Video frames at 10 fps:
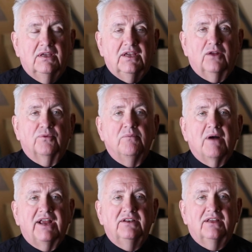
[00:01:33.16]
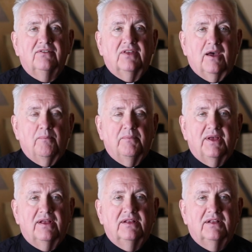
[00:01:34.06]
and reminding them
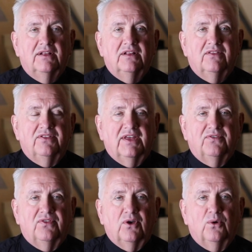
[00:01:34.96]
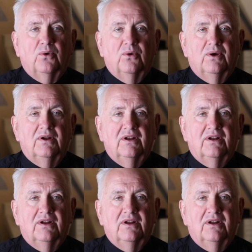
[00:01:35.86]
that though